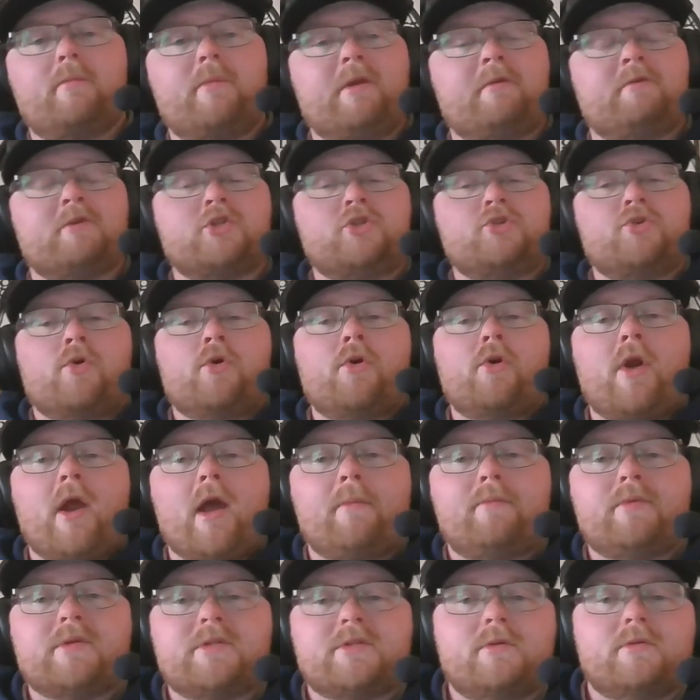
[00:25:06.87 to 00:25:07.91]
A bit of a shorter
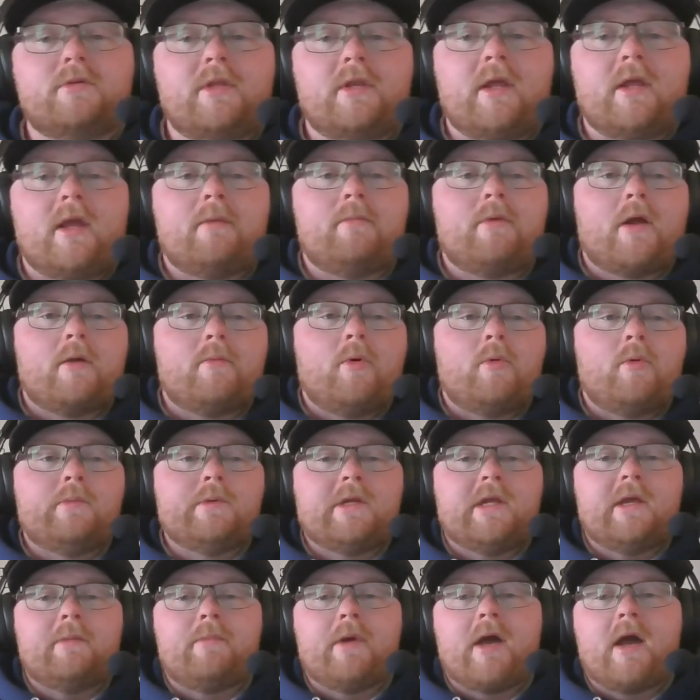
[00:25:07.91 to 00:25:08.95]
episode today, but I'm
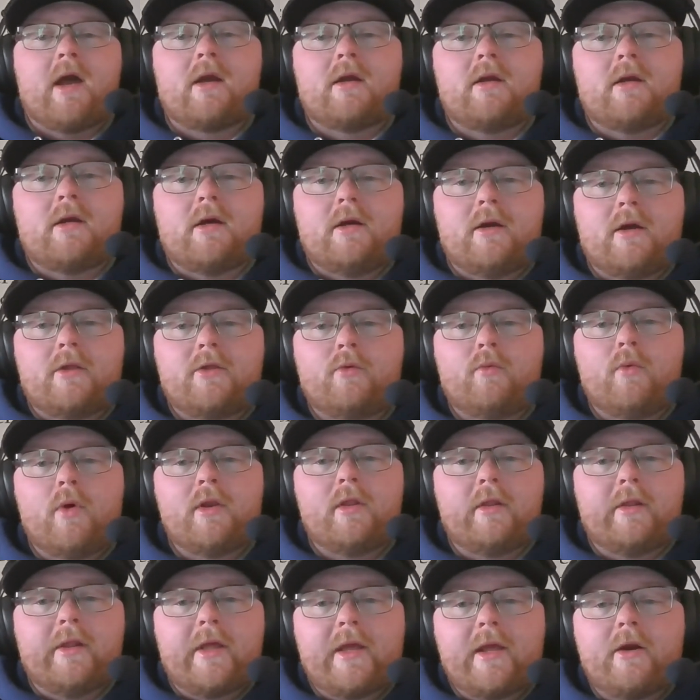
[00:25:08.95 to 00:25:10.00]
hoping to get back another
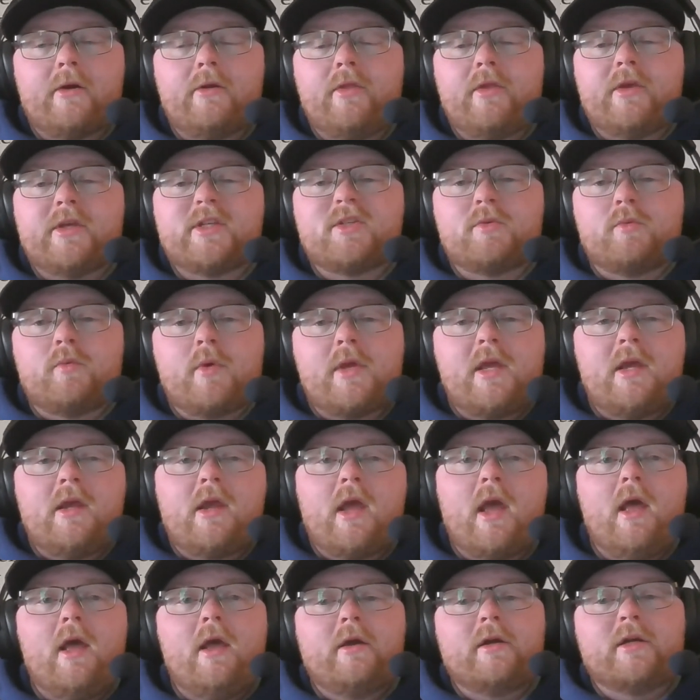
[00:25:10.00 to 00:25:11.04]
one later this week